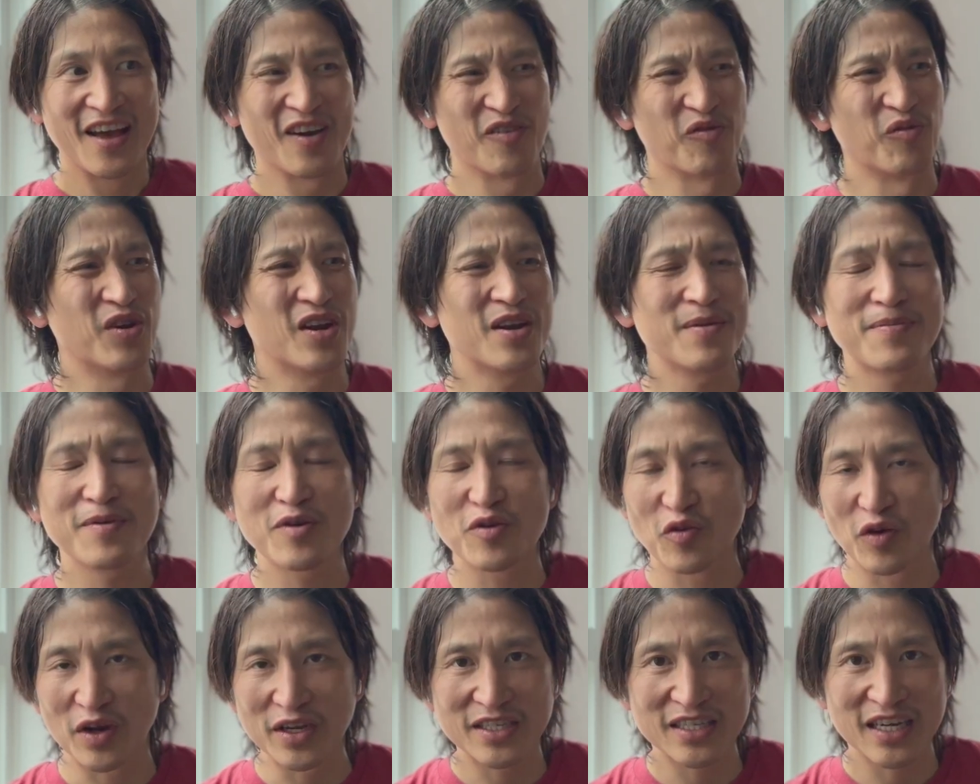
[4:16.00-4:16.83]
Wouldn't it be
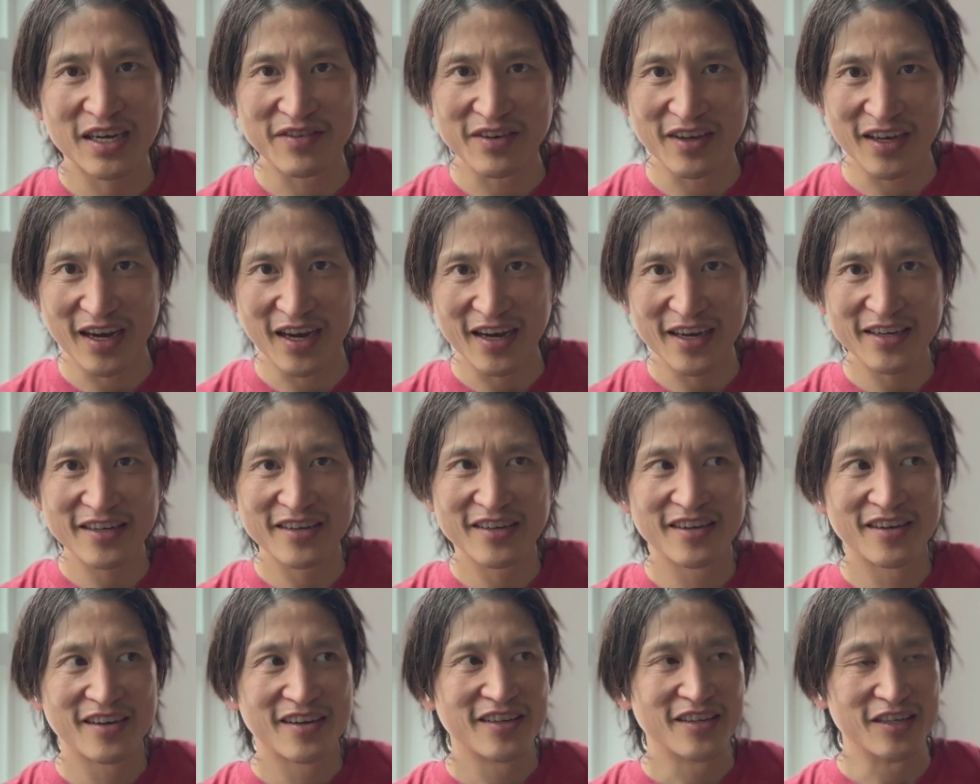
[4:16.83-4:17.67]
great to have a guide,
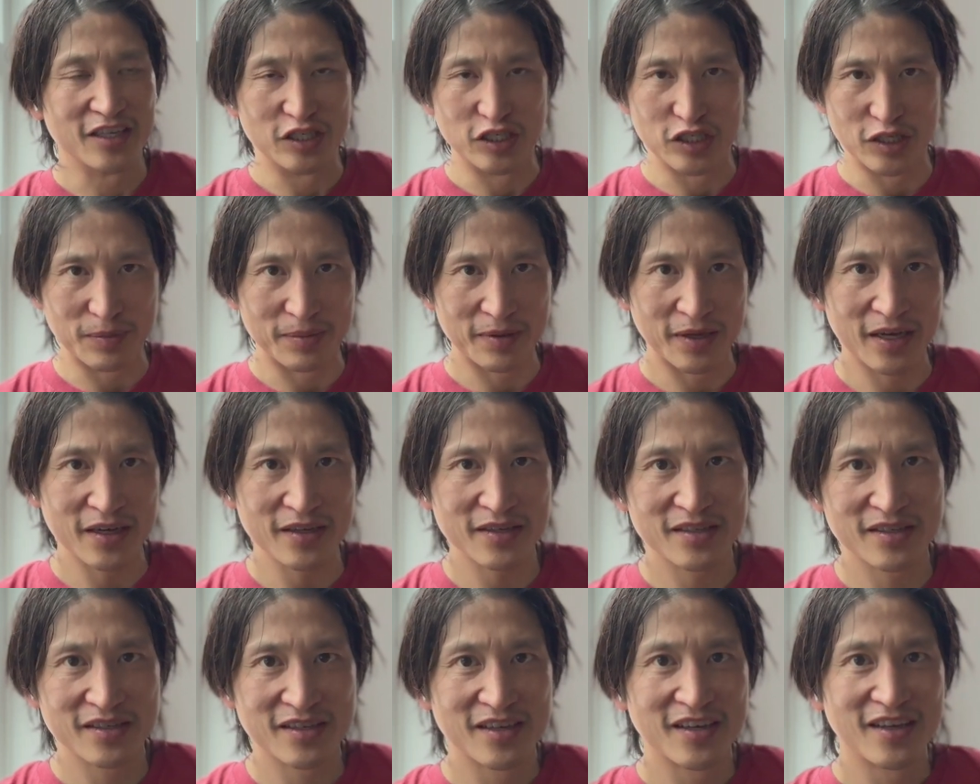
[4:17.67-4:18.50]

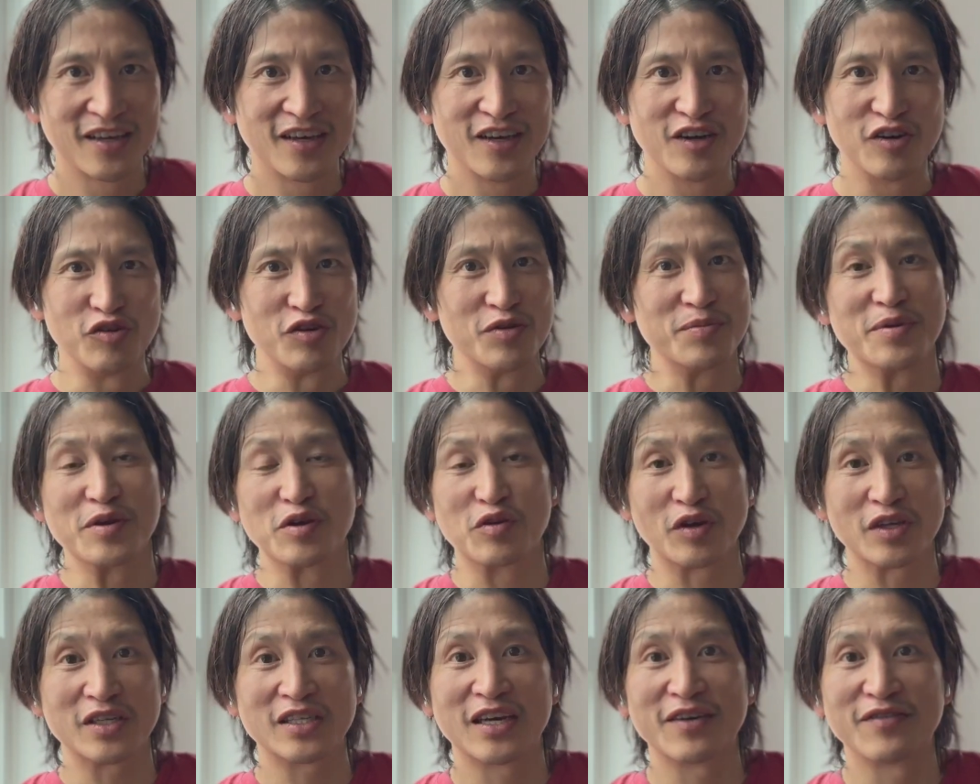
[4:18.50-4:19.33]
GPS? Wouldn't it be
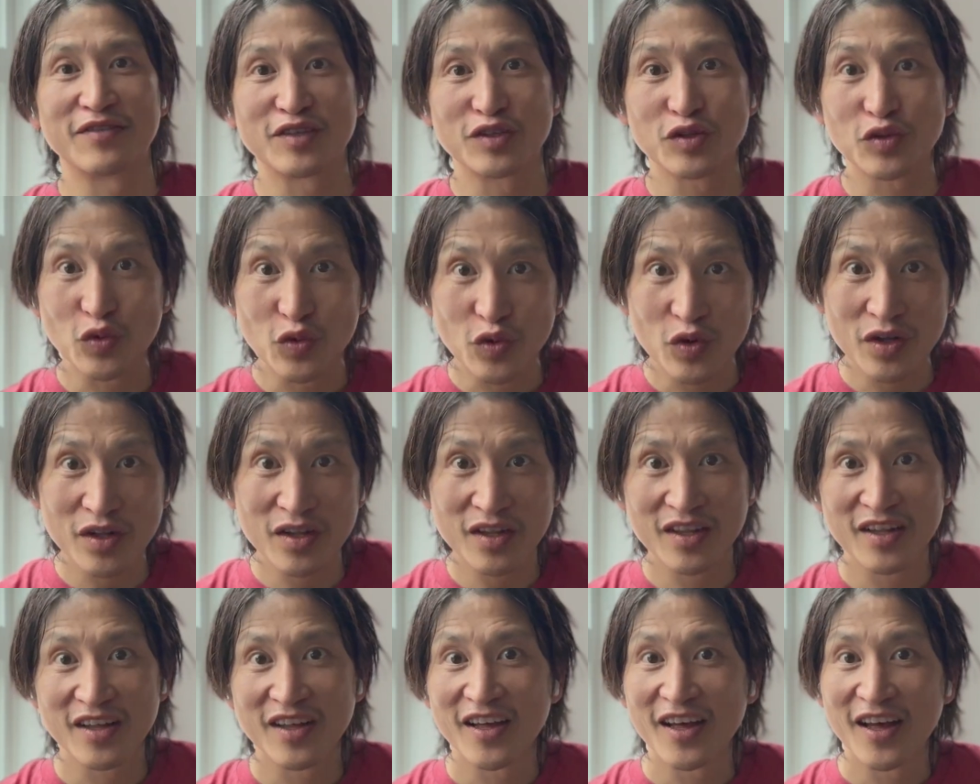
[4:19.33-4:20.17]
great to have a
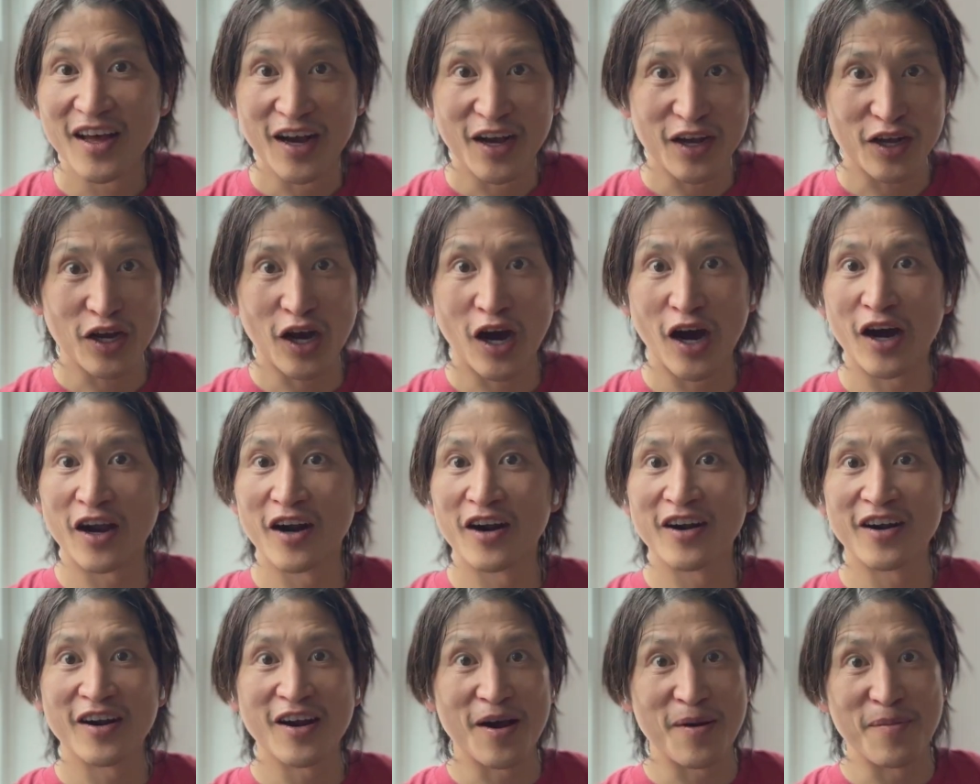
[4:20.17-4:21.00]
tool, a
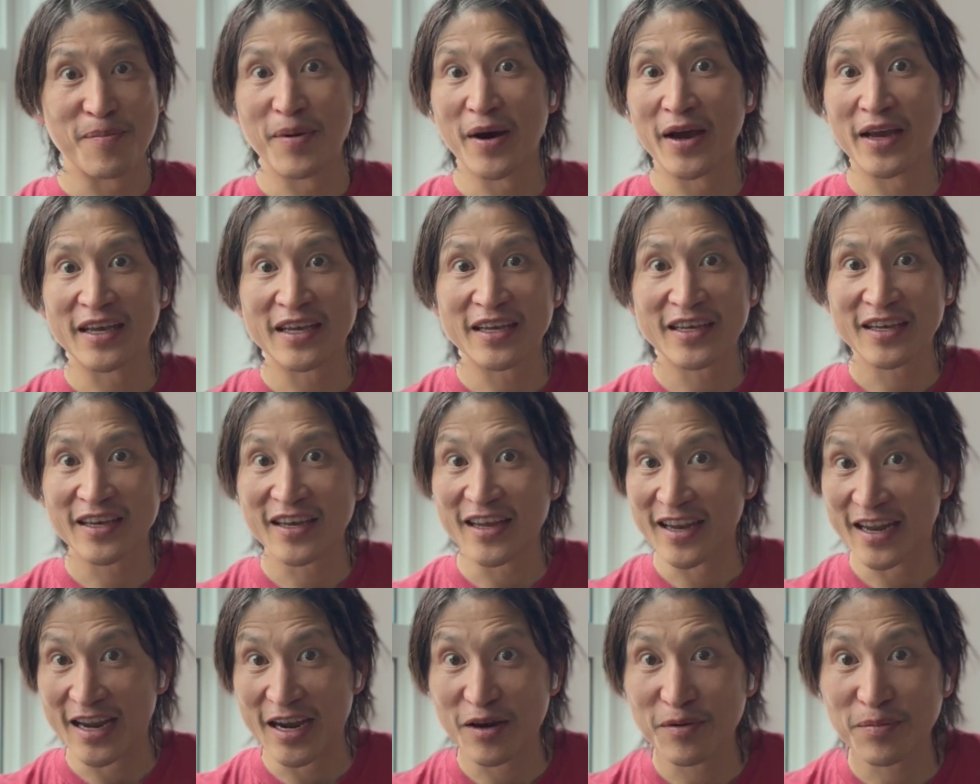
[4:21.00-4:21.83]
car, a bike,
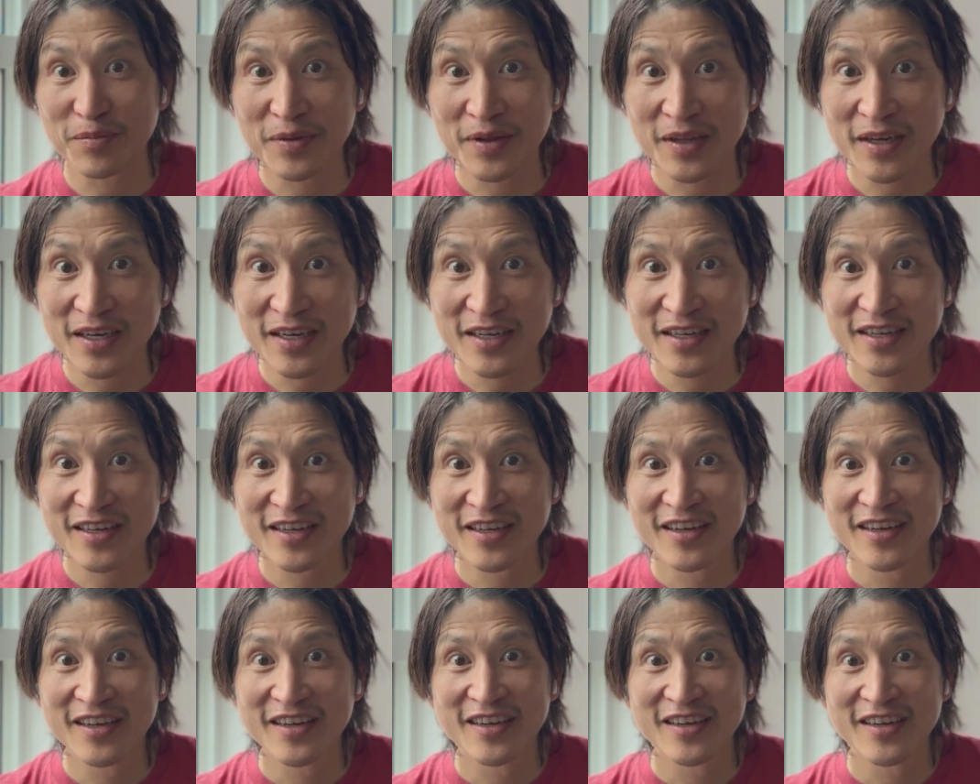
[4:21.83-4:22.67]
an airplane,
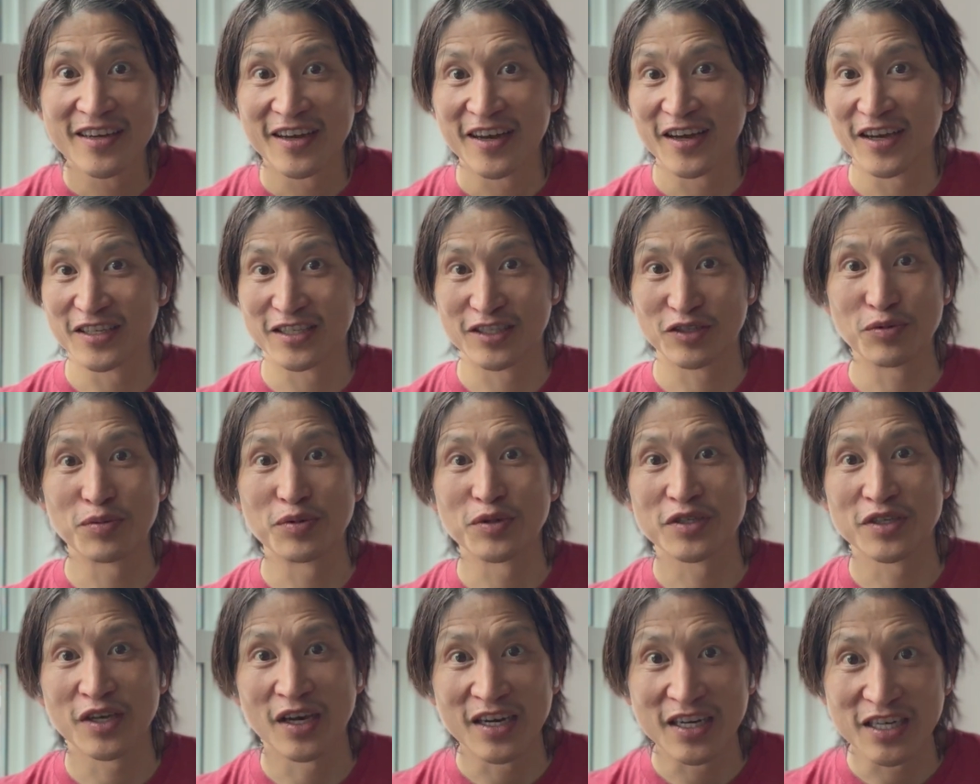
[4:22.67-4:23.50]
a
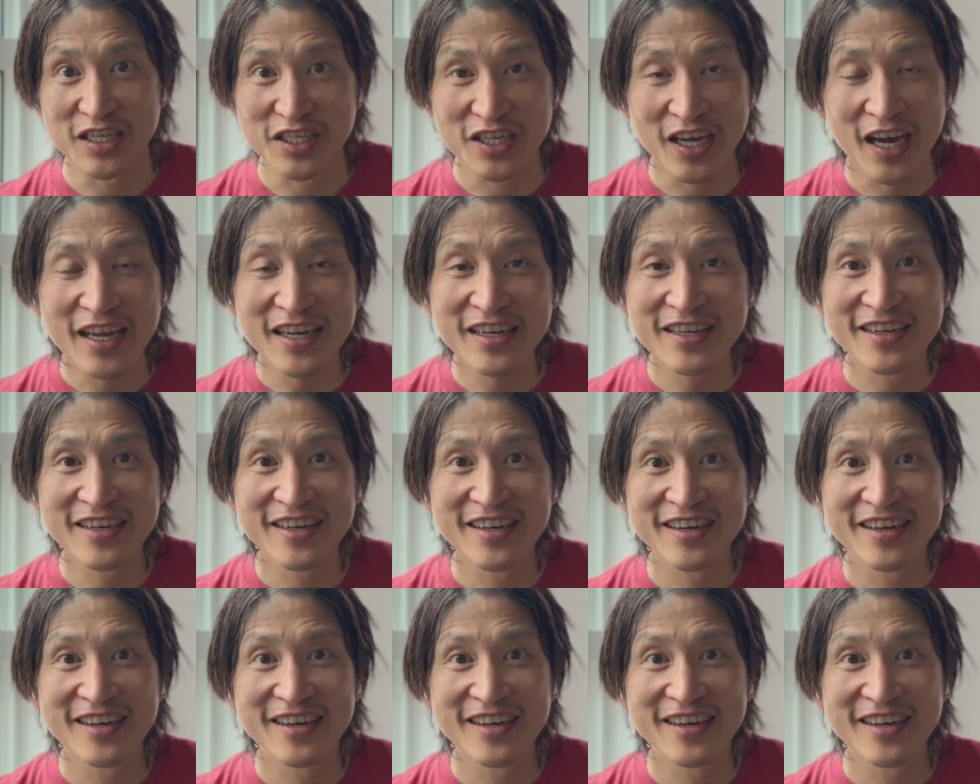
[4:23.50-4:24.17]
supersonic jet?